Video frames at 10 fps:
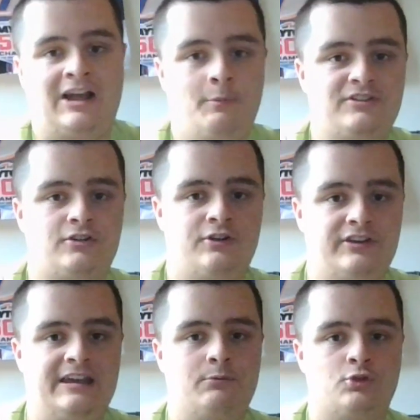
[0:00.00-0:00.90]
be starting to
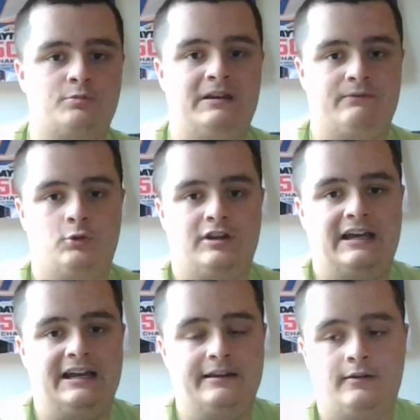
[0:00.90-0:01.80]
gain respect for the
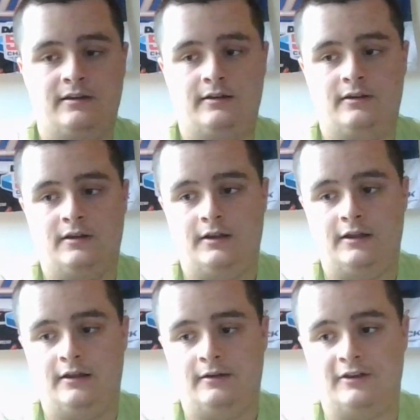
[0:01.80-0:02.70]
guy.
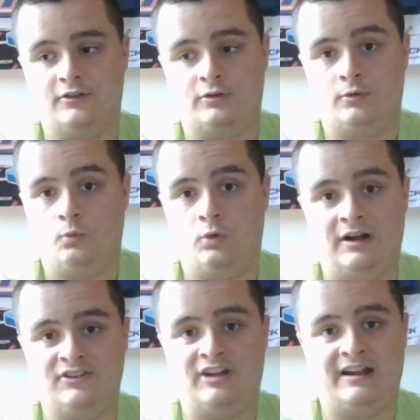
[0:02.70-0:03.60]
Because
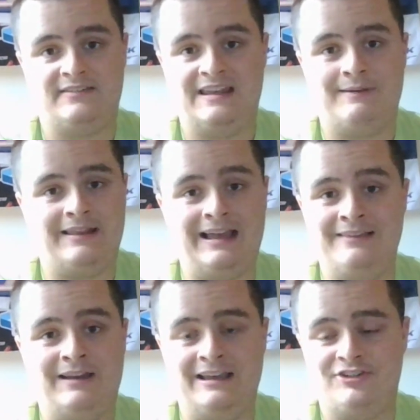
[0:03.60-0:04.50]
Ross Chastain, man,
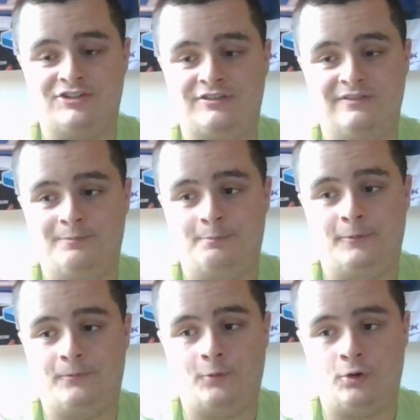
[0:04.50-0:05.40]
I just,
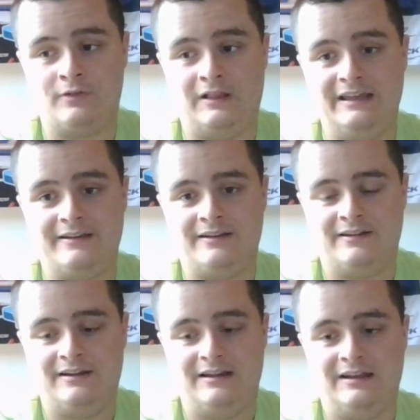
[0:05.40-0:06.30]
before, like,
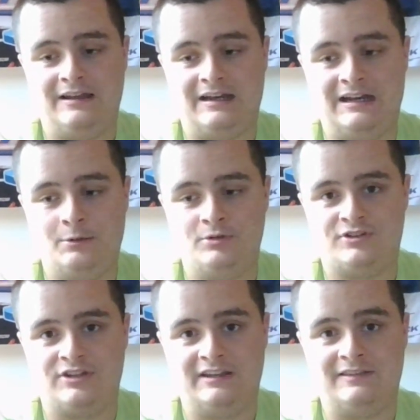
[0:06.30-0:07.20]
I would say